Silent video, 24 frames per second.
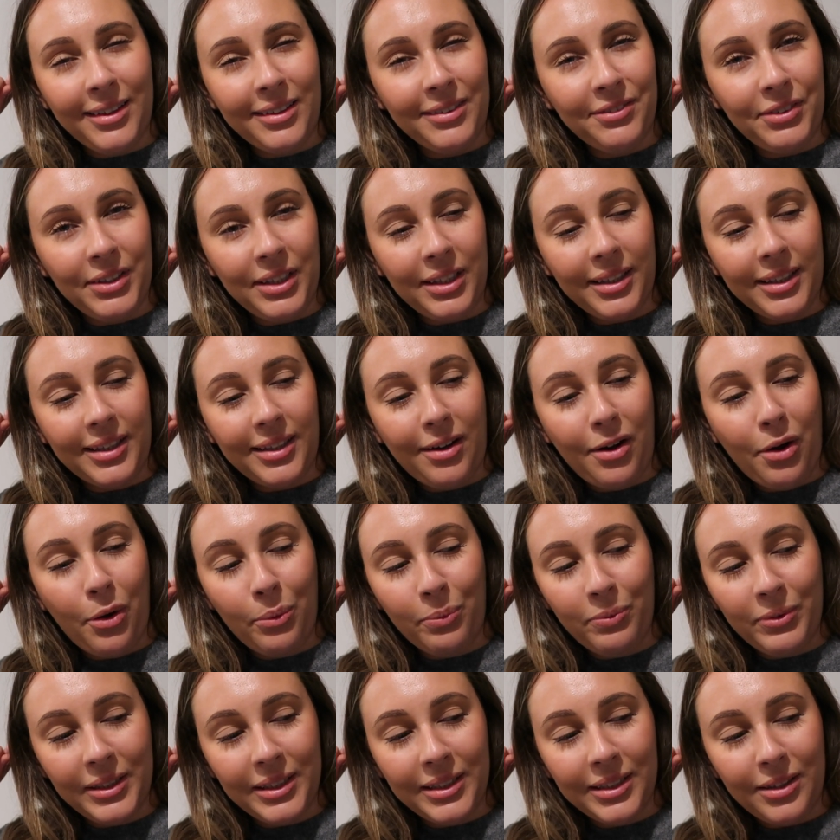I feel like
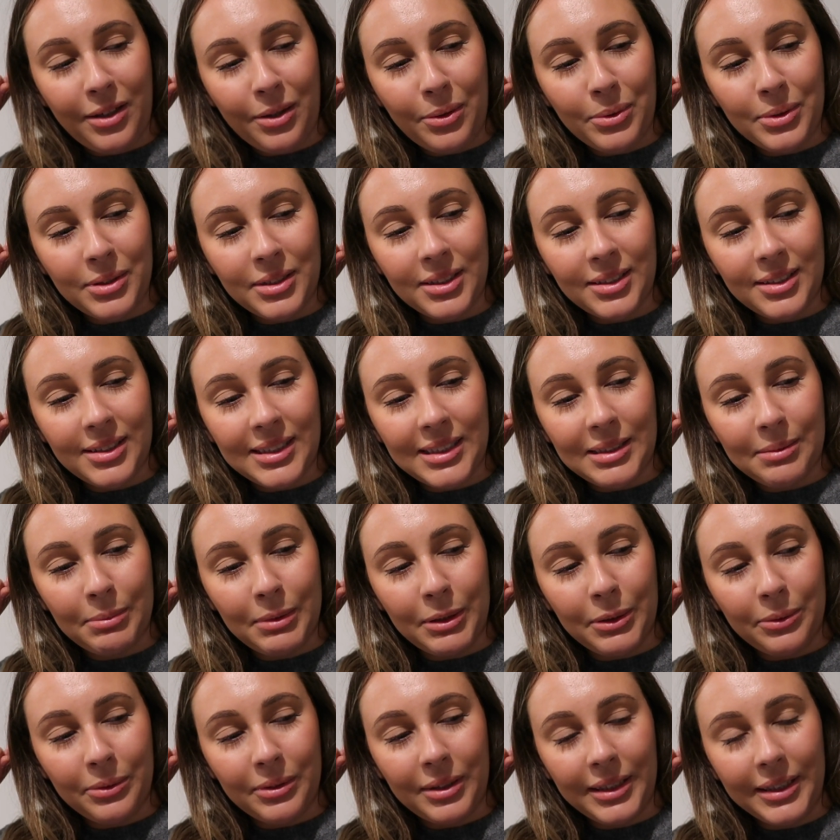hopefully it goes
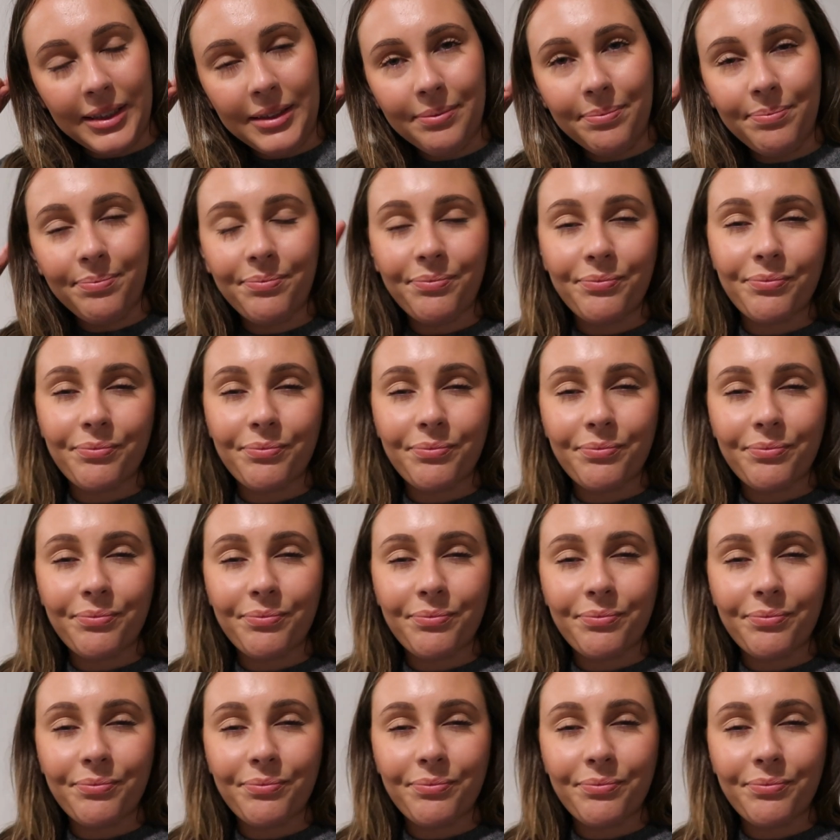smoothly.